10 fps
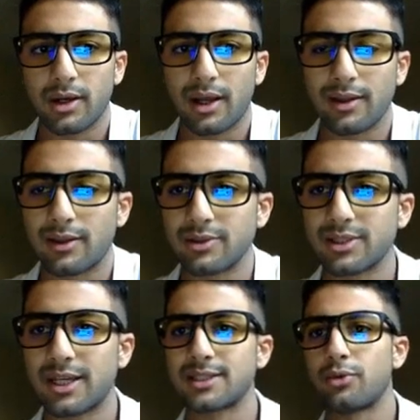And then those
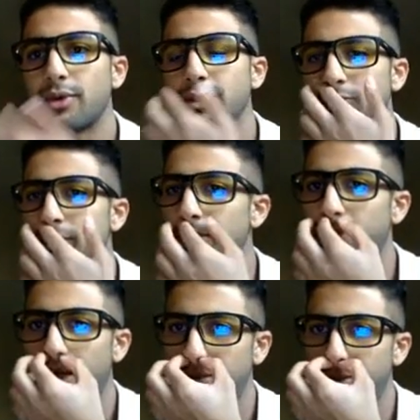guys can really
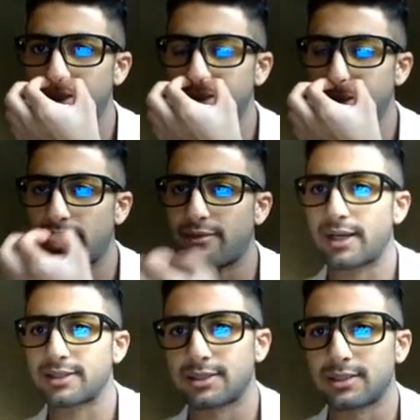streamline it because they have
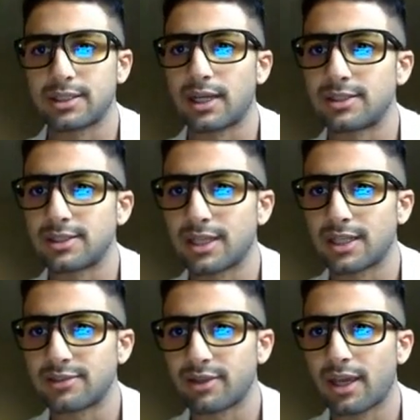access to tons and
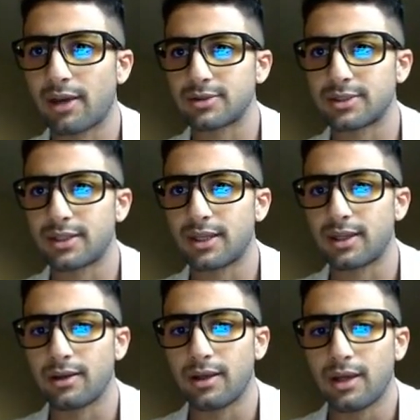tons of accounts, and they
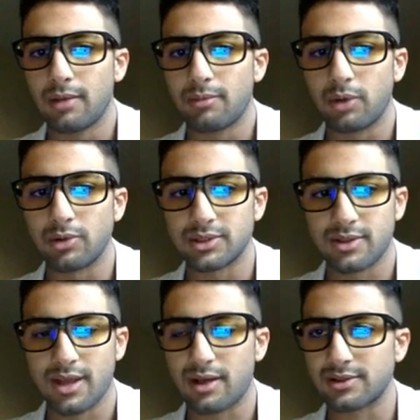can
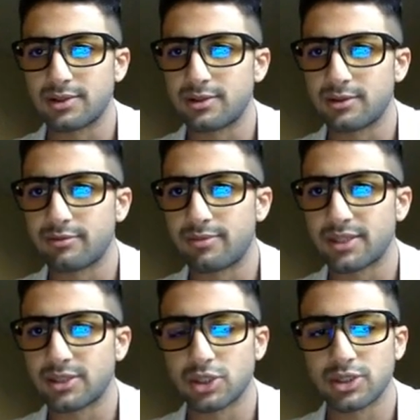post thousands of
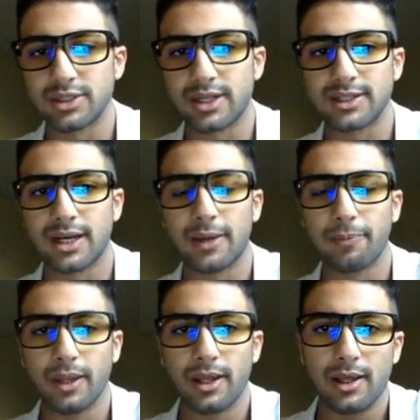messages at a time.
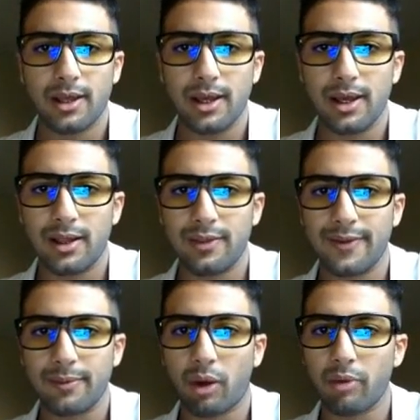And
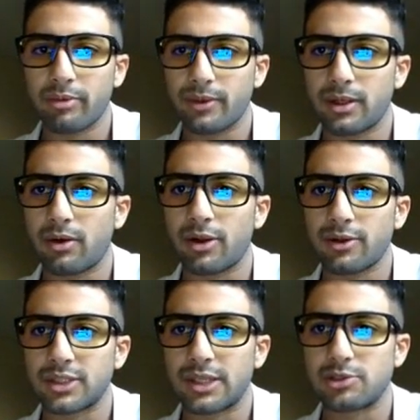they probably know
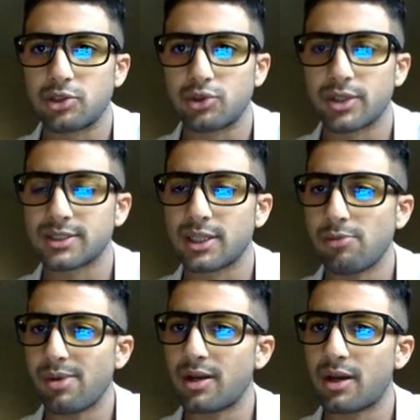other tips and tricks that you
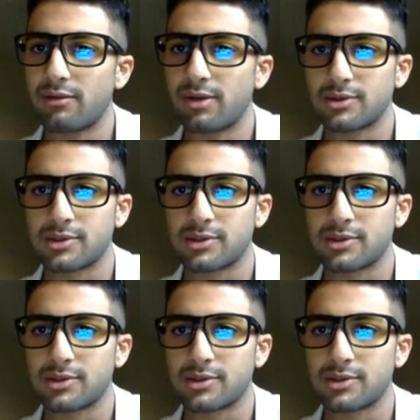may not even know.